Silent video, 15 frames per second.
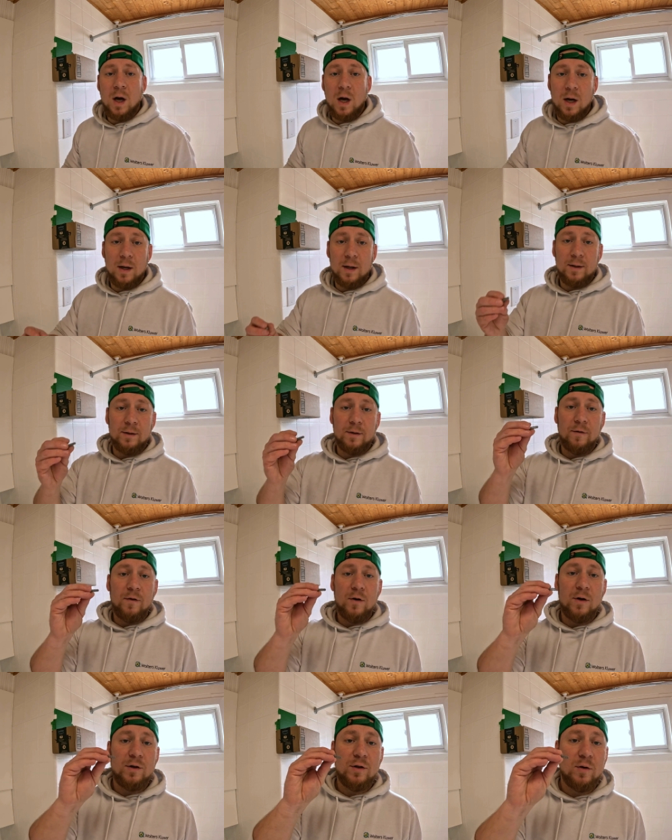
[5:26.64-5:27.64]
And
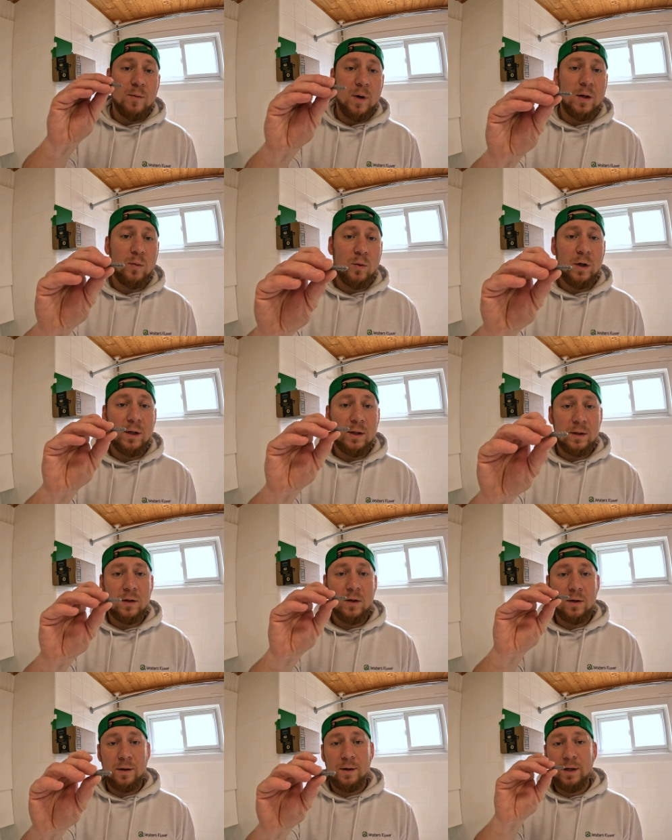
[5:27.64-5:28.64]
first you might want to
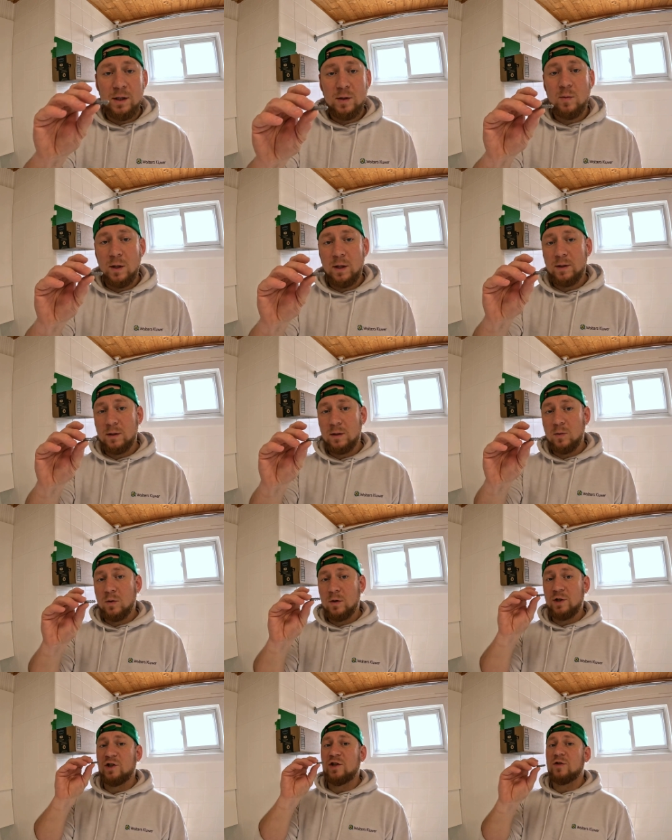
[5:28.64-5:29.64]
insert these ones
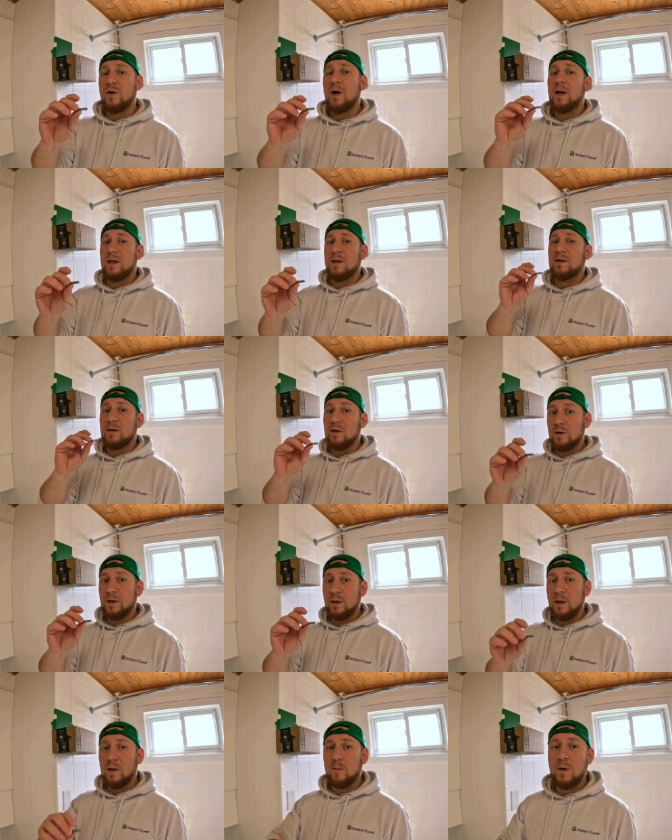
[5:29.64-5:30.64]
or just try
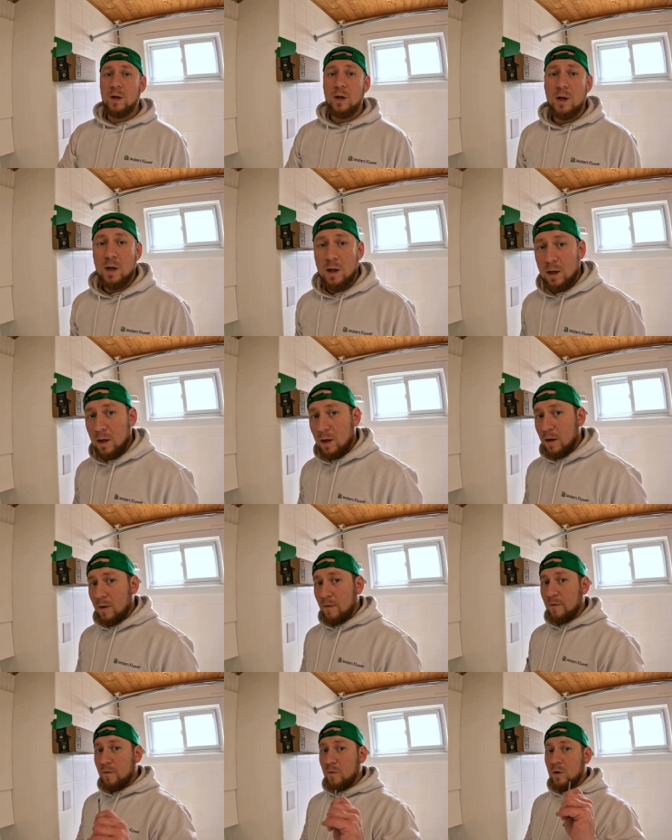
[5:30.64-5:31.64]
inserting them.
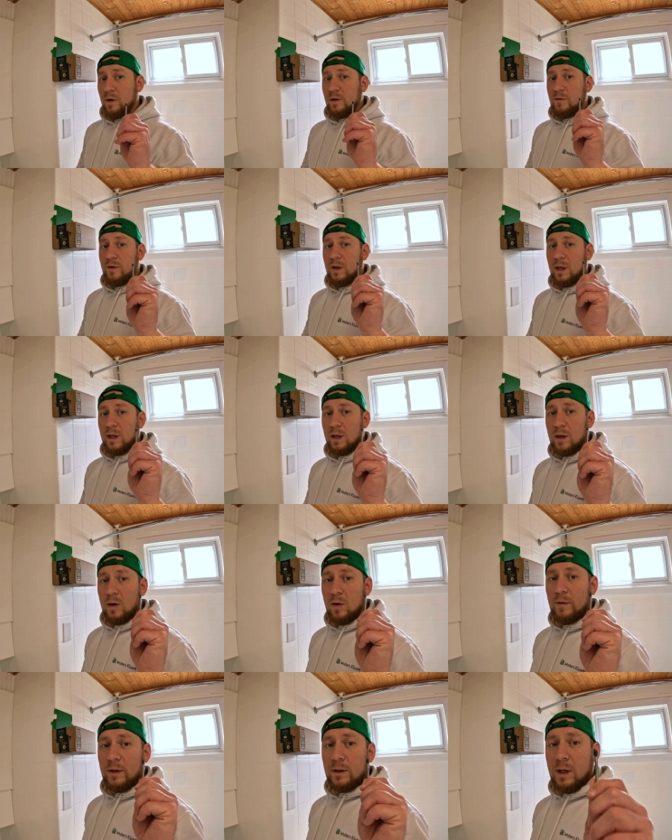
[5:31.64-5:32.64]
For drilling
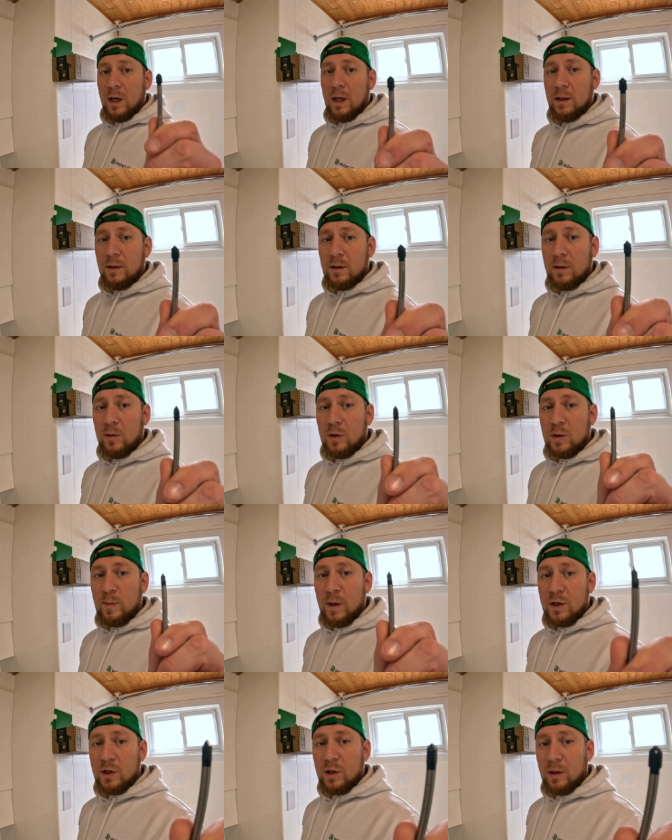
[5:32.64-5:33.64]
of the tiles, use
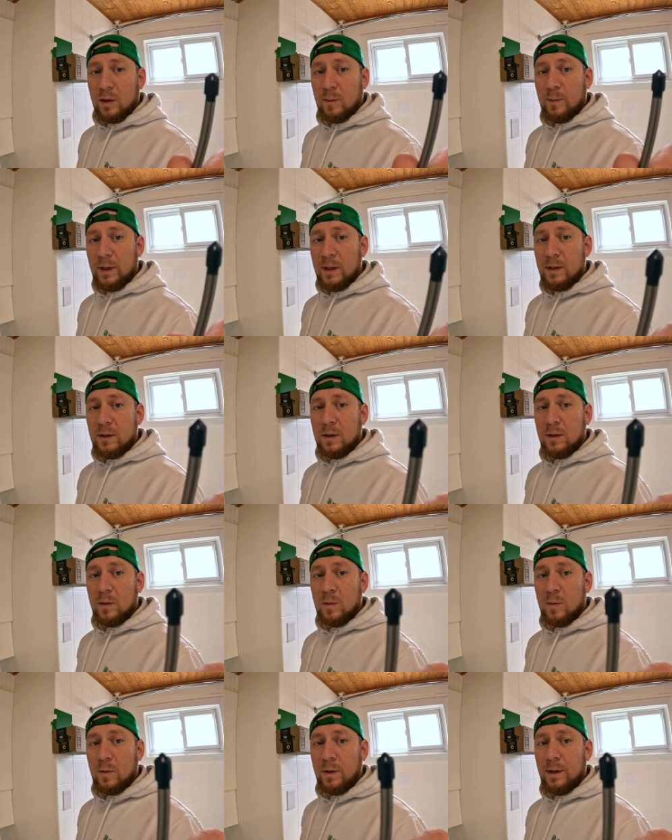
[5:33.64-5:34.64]
special bits
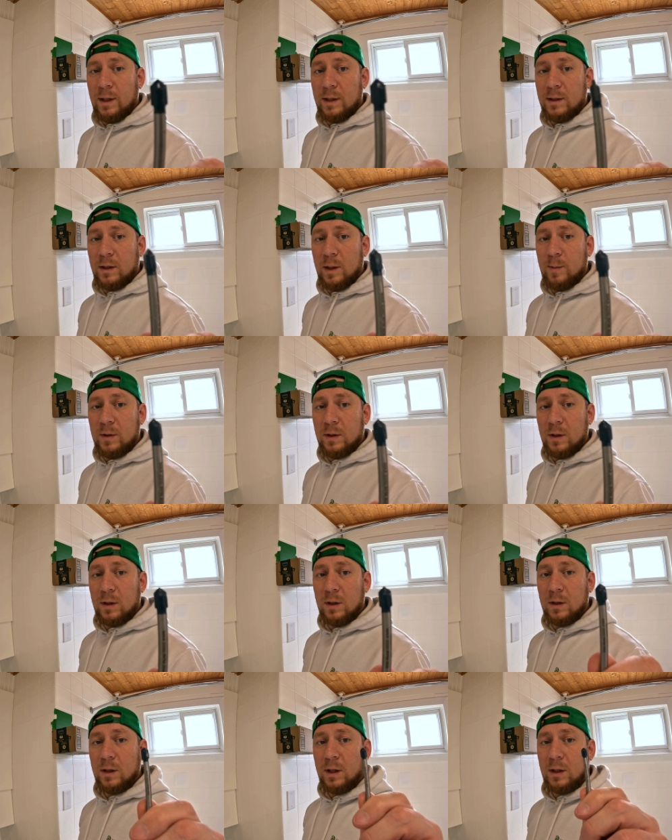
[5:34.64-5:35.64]
with these
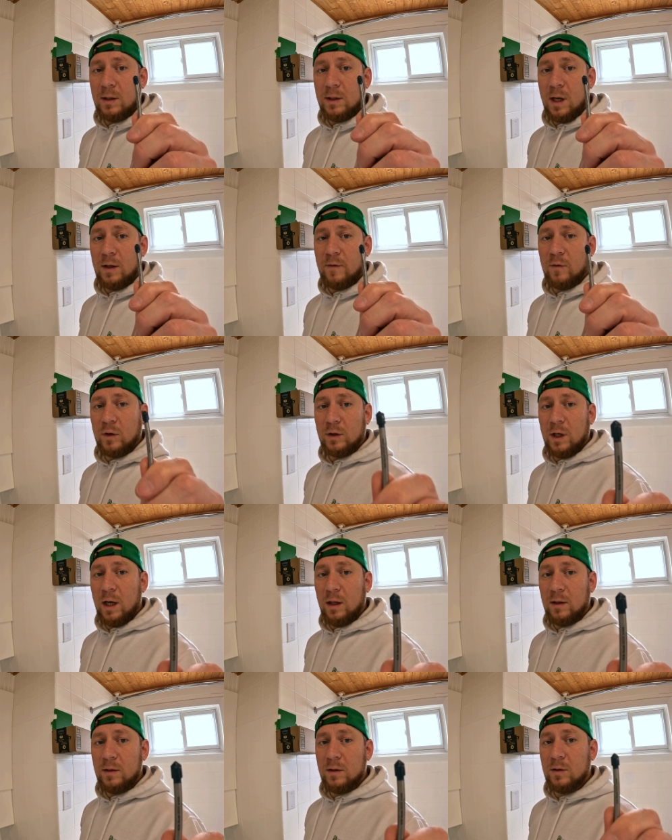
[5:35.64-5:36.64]
tips. They designed for
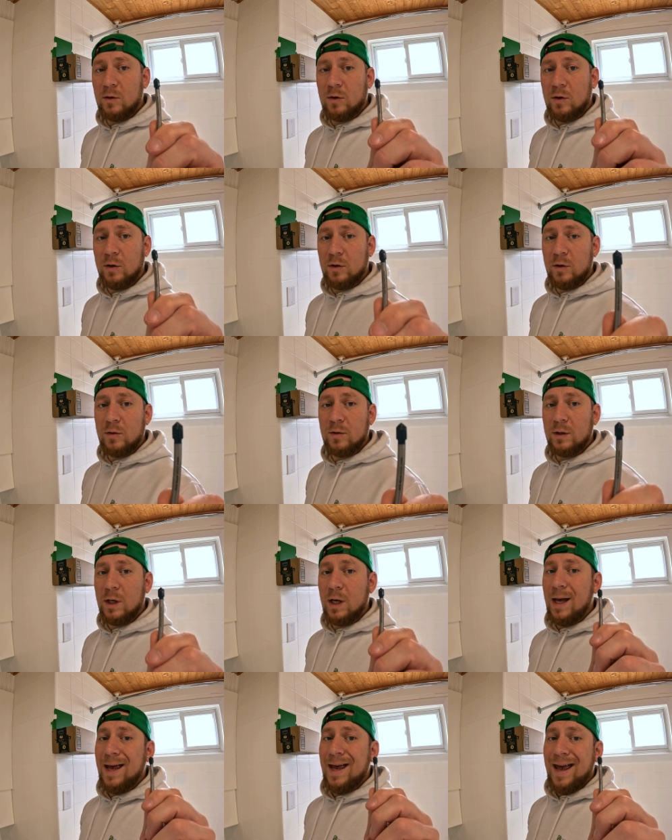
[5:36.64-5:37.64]
tiles. Do not
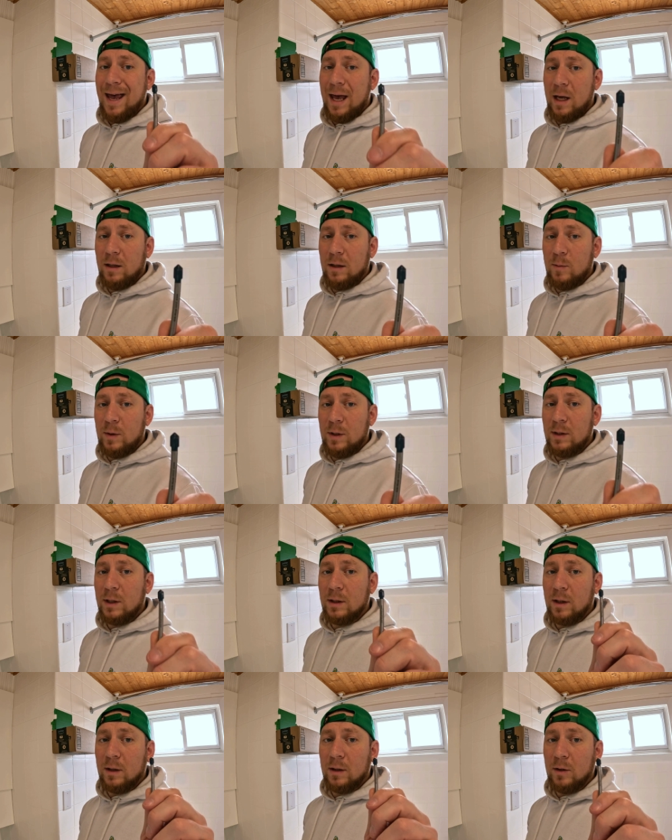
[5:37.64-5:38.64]
use any bits
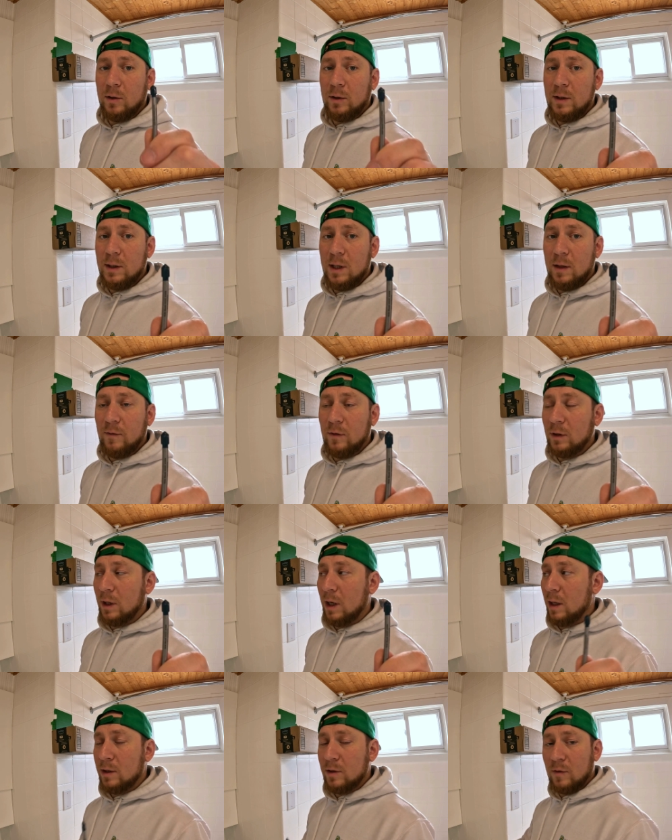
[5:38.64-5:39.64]
that are not designed for
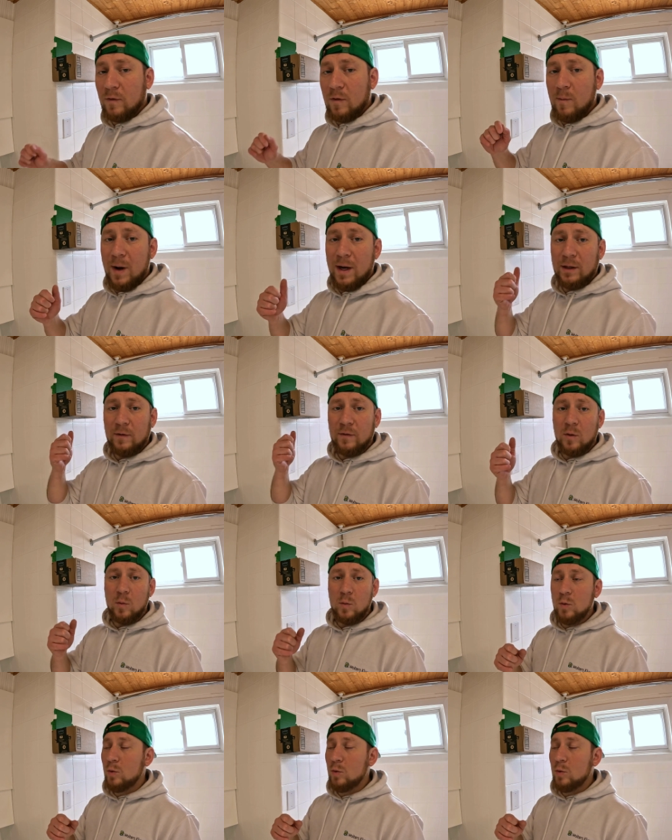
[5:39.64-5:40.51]
tiles or for metal, for